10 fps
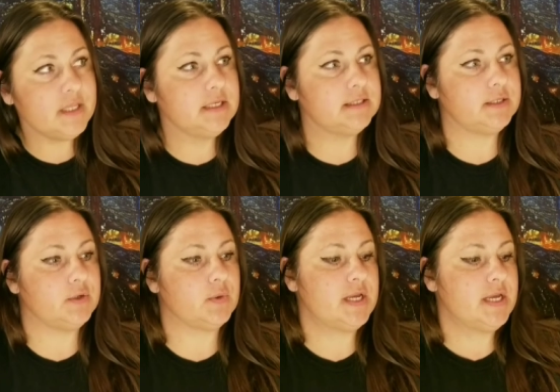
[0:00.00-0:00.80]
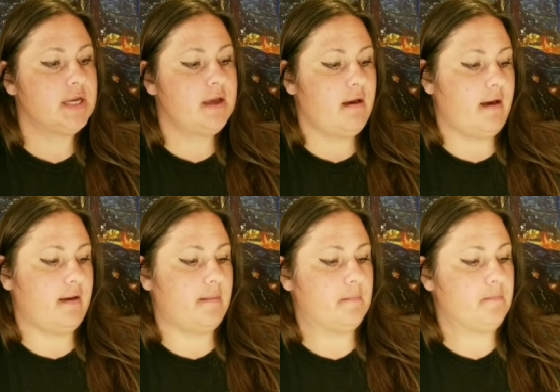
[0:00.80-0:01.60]
So,
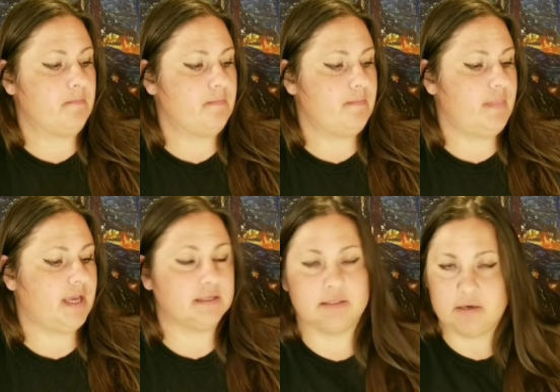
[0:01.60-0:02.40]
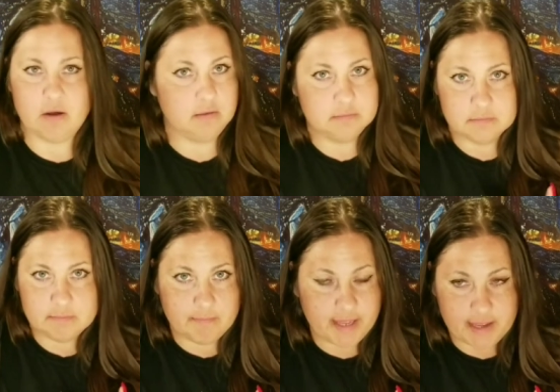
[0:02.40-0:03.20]
um, because they're all
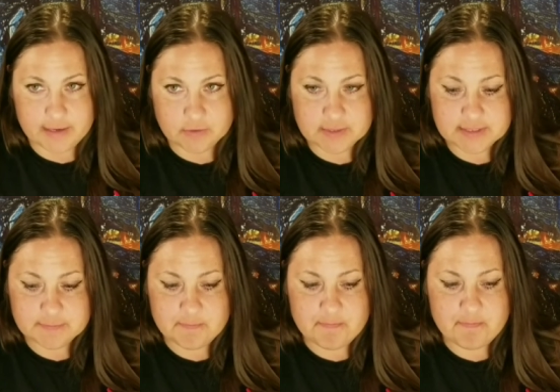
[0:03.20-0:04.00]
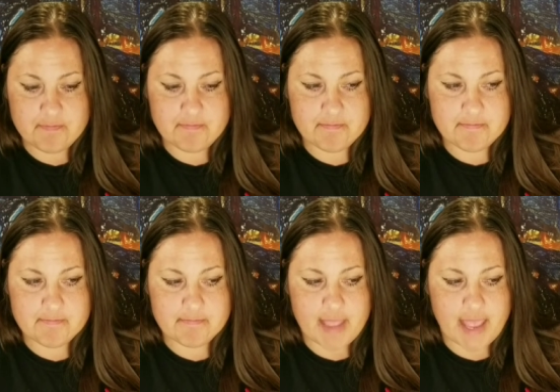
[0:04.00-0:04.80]
my idols.
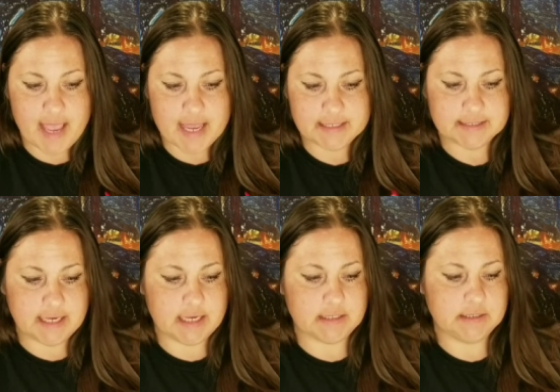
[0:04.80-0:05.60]
And uh,